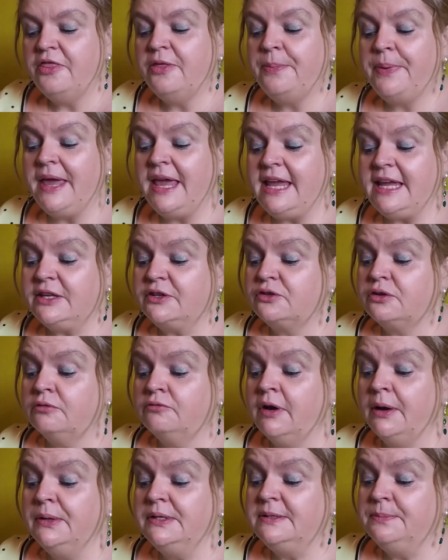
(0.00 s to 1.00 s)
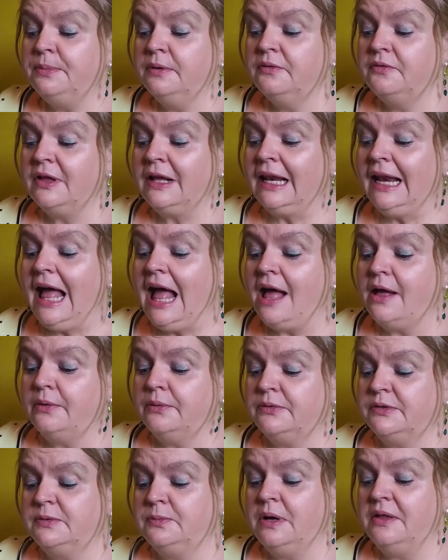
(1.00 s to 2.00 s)
Peach rose above the
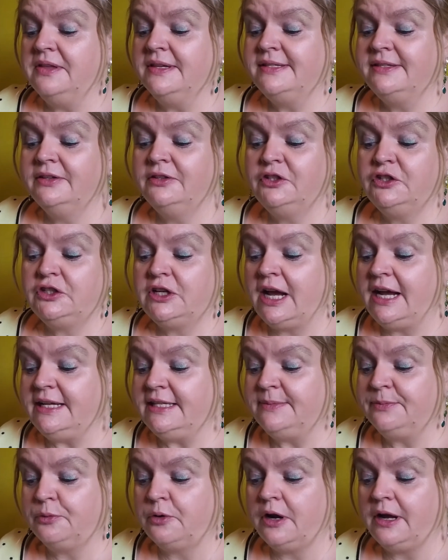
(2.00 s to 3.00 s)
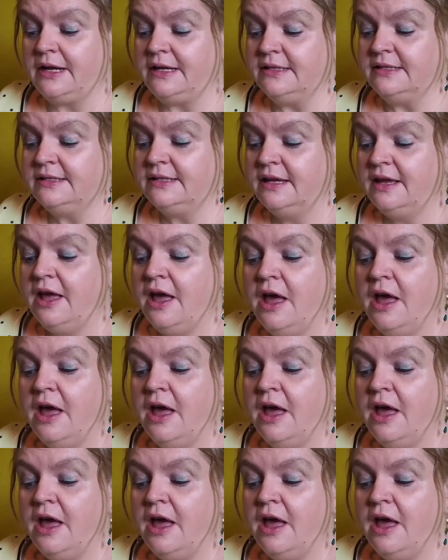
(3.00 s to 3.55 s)
clouds where the sun shines bright.